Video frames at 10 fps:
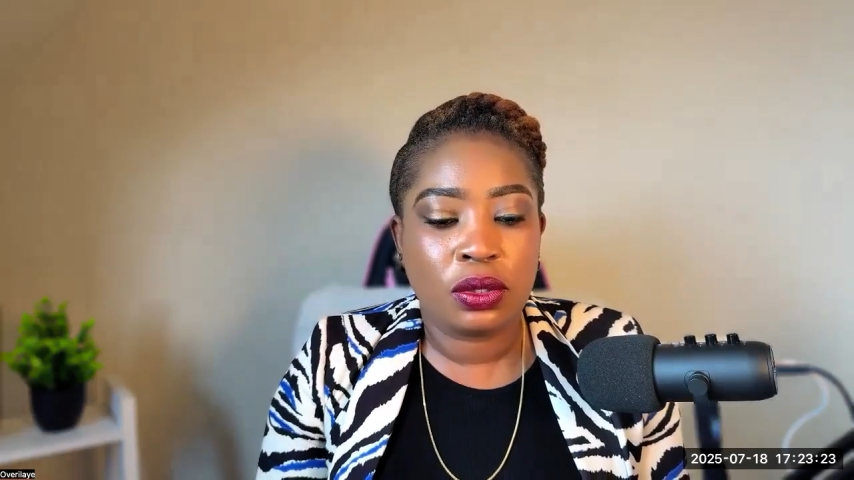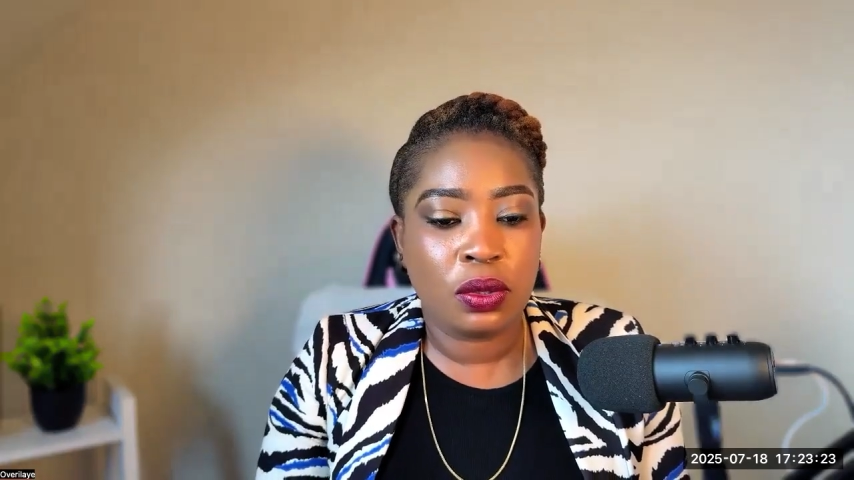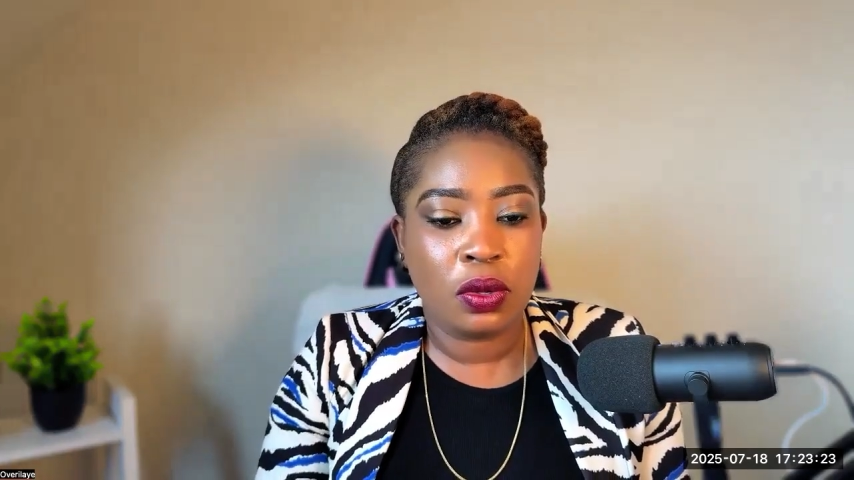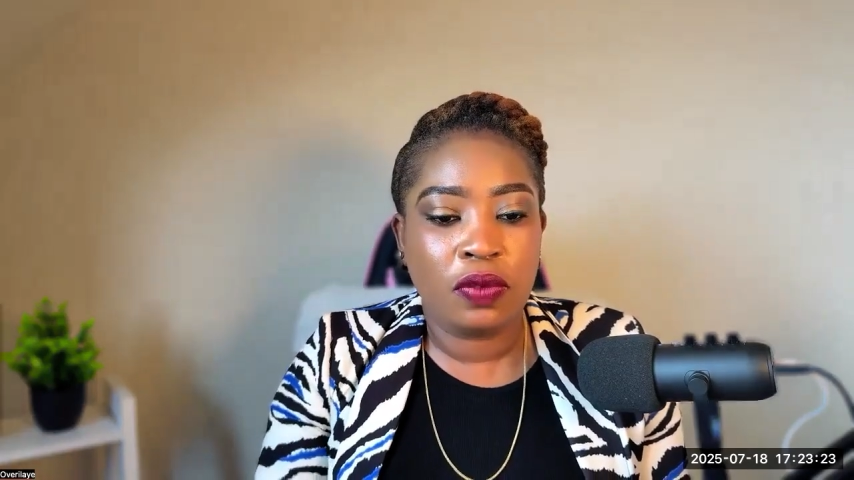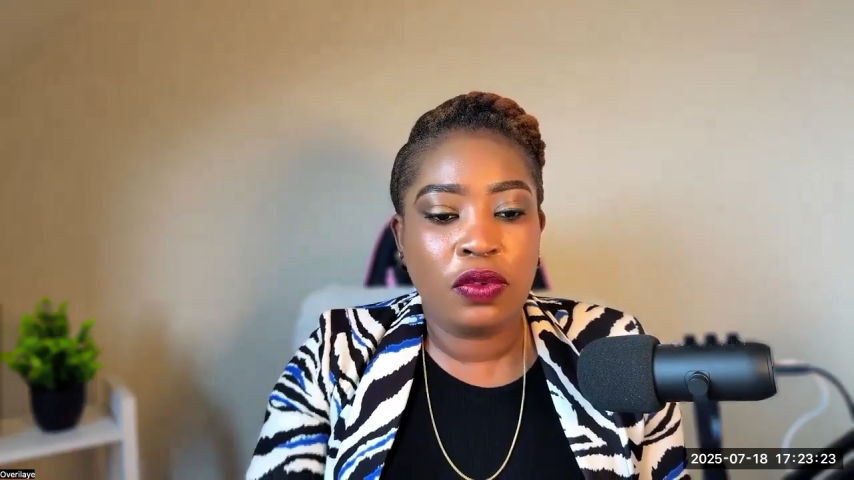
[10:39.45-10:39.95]

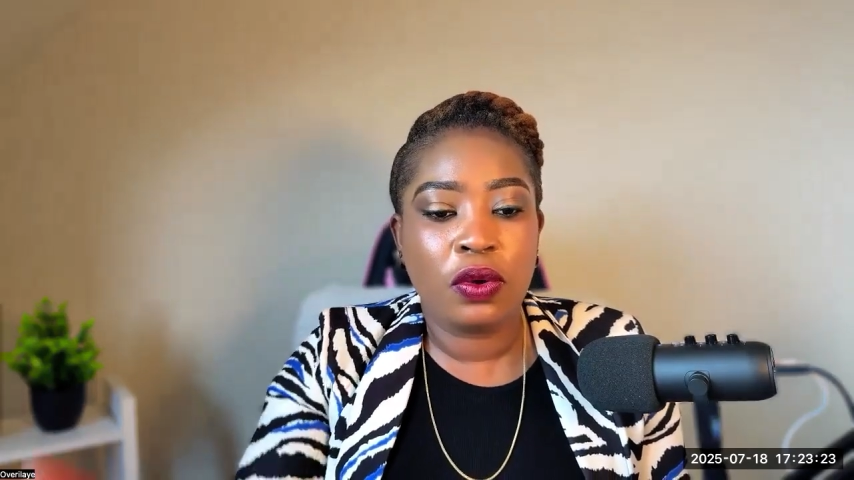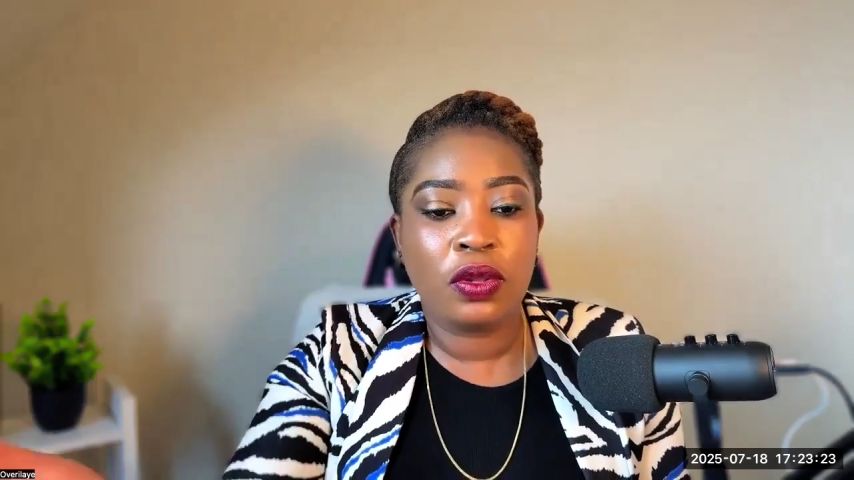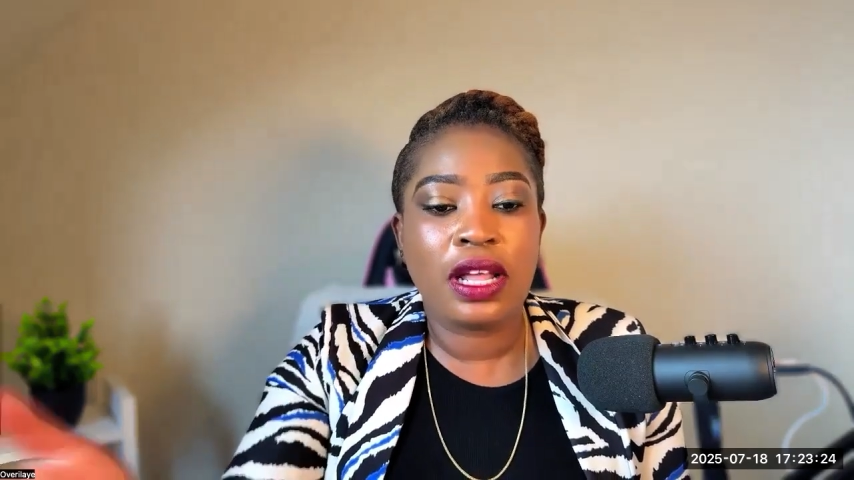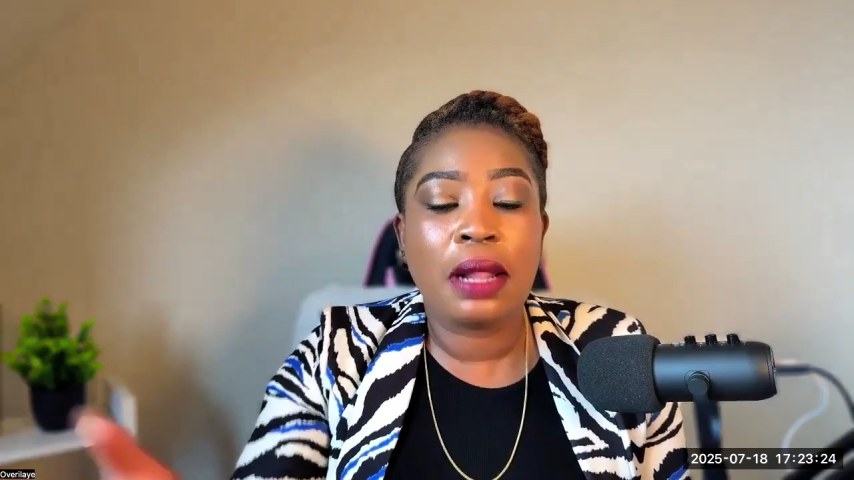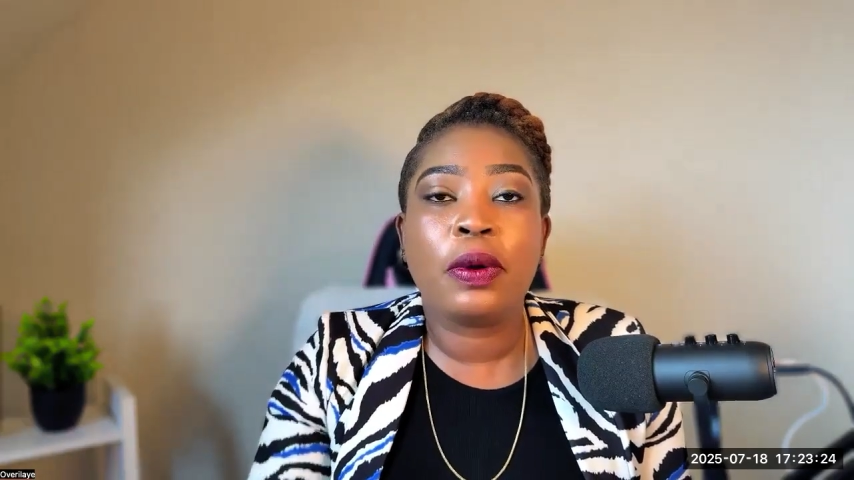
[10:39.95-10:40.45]
So if
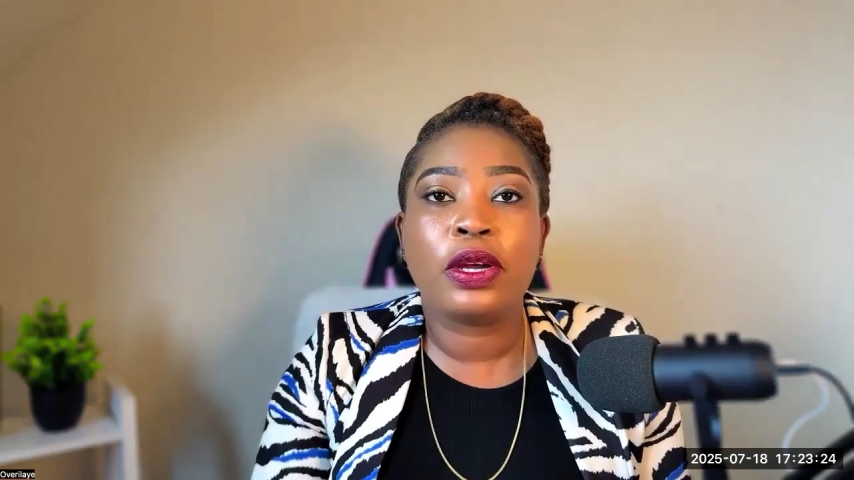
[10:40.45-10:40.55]
you're that